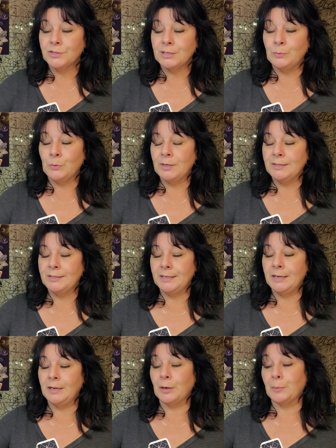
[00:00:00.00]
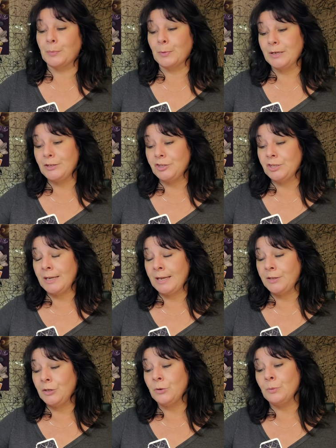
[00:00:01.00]
someone didn't
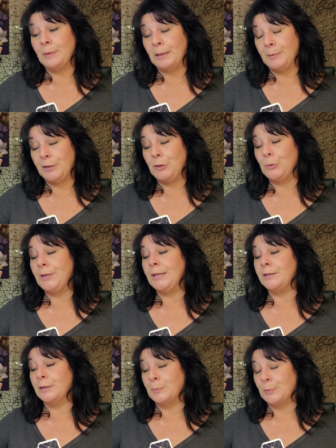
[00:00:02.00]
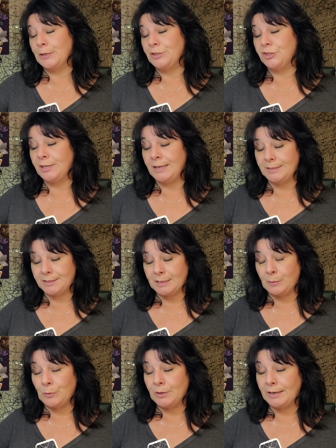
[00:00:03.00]
appreciate you. Maybe you didn't appreciate
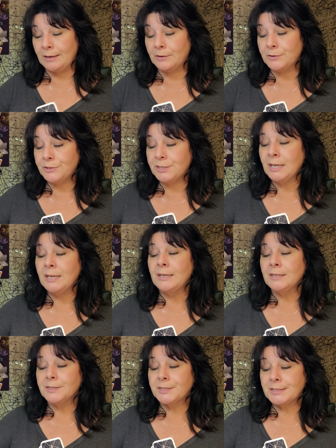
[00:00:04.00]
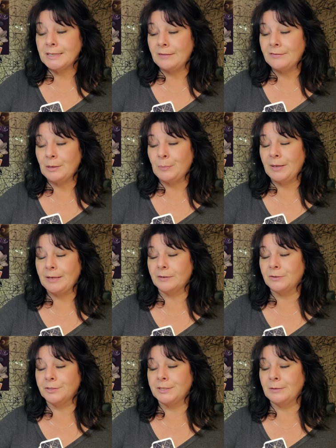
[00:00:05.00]
someone else. Seven of
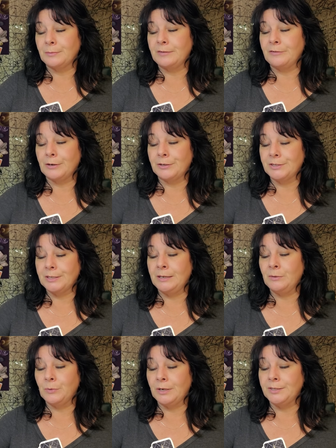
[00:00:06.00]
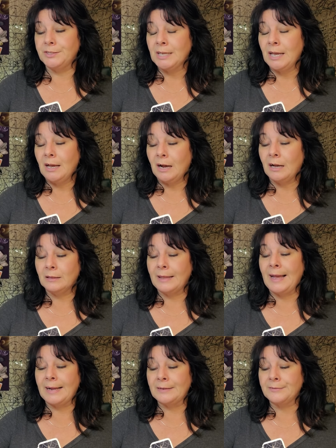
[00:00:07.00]
Pentacles in reverse, and it was a
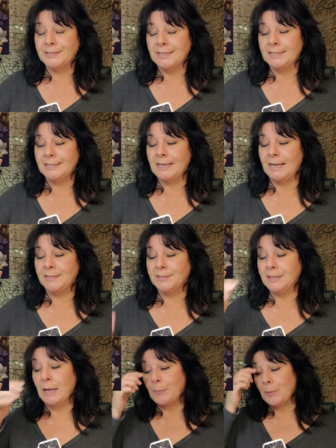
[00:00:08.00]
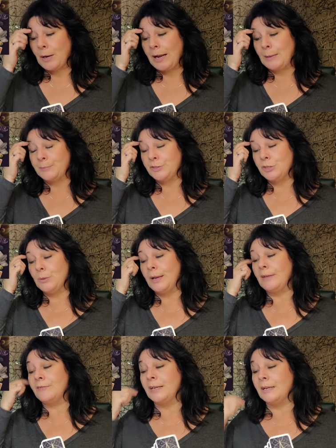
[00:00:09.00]
lack of success that perhaps you
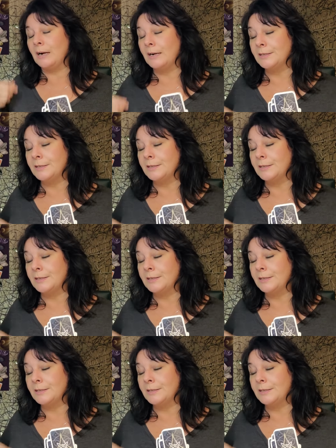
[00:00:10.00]
haven't